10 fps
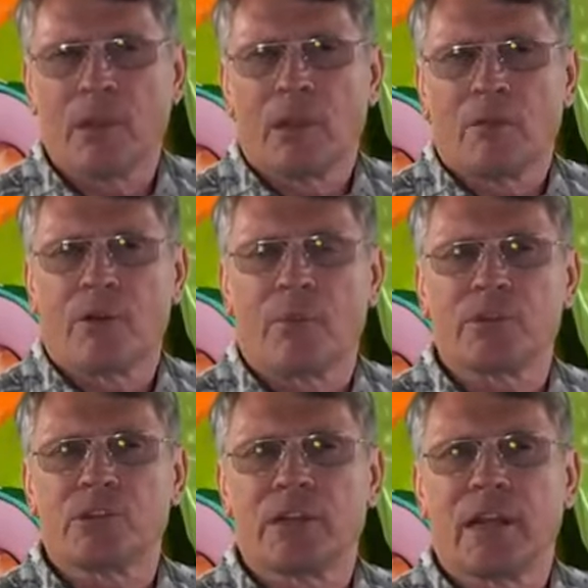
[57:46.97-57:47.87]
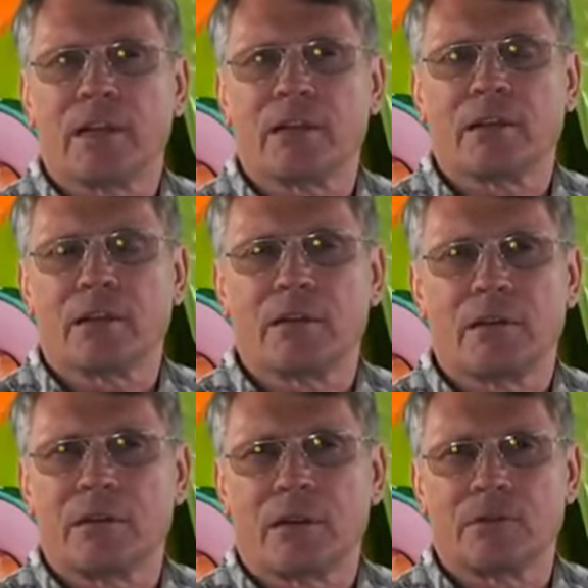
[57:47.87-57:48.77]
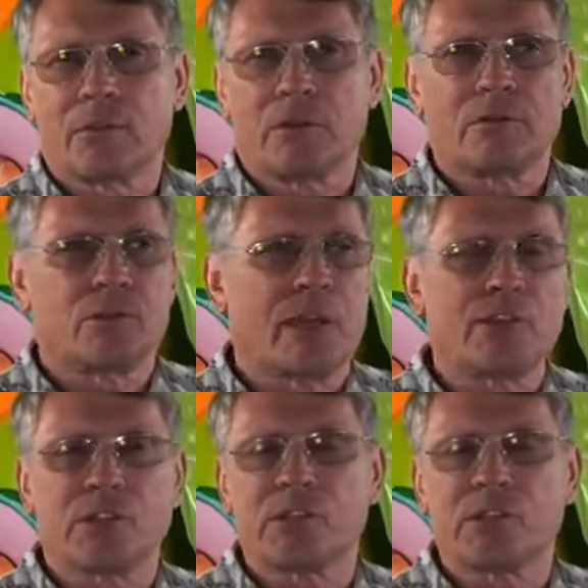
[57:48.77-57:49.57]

from a genetic a change